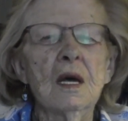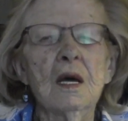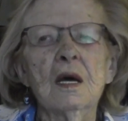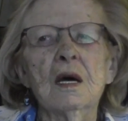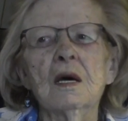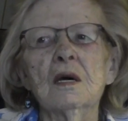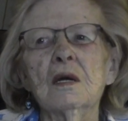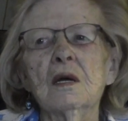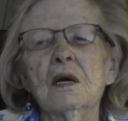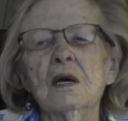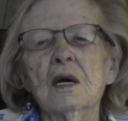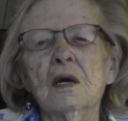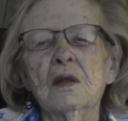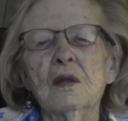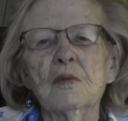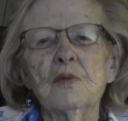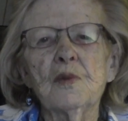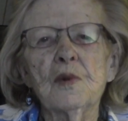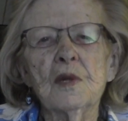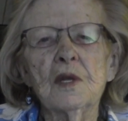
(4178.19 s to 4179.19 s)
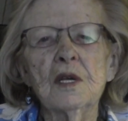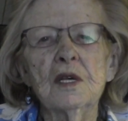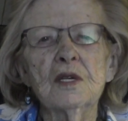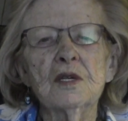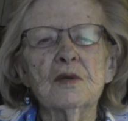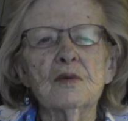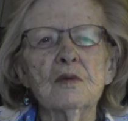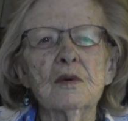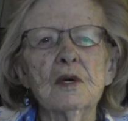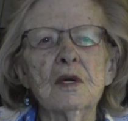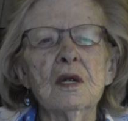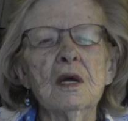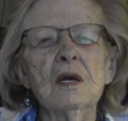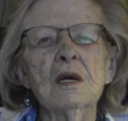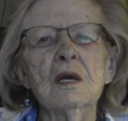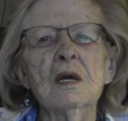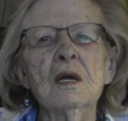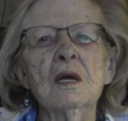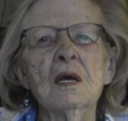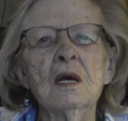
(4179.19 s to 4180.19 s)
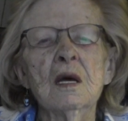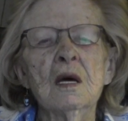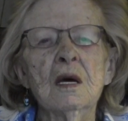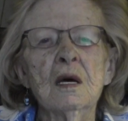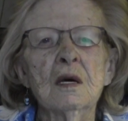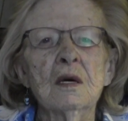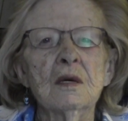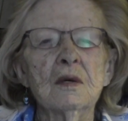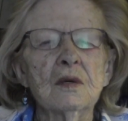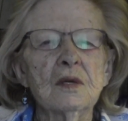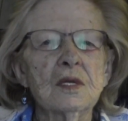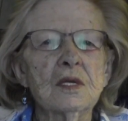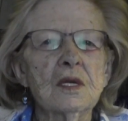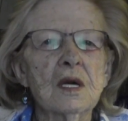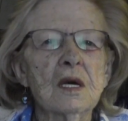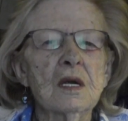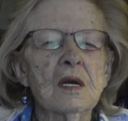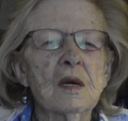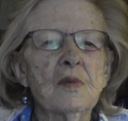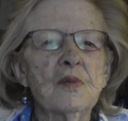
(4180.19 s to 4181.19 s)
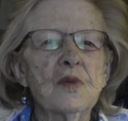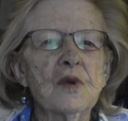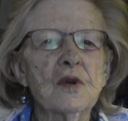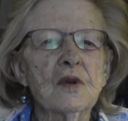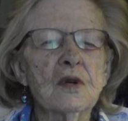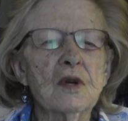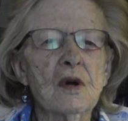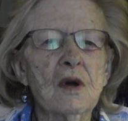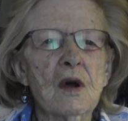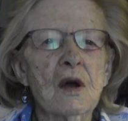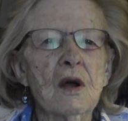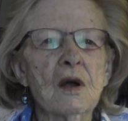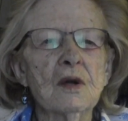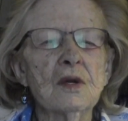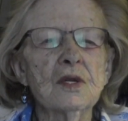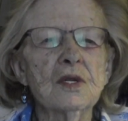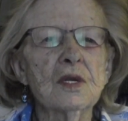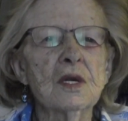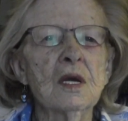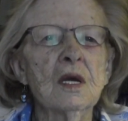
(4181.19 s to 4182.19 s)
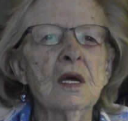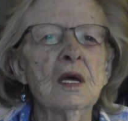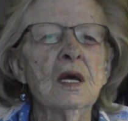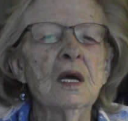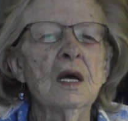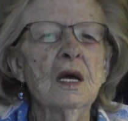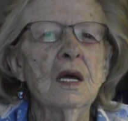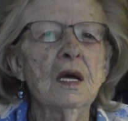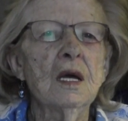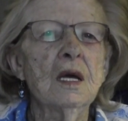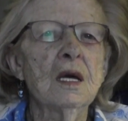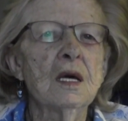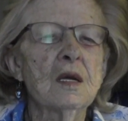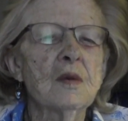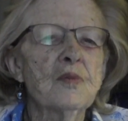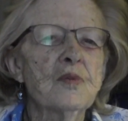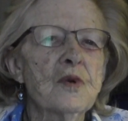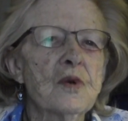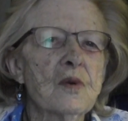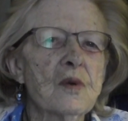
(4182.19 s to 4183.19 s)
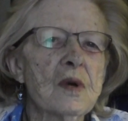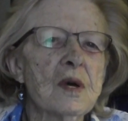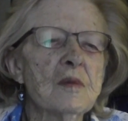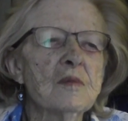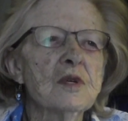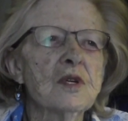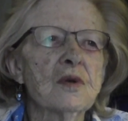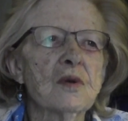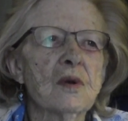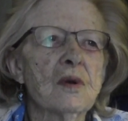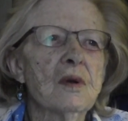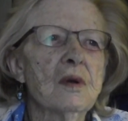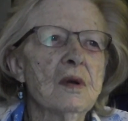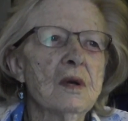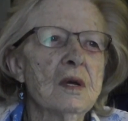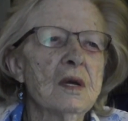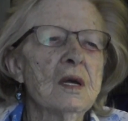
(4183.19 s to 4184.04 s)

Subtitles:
And the police would set up their cars in a perimeter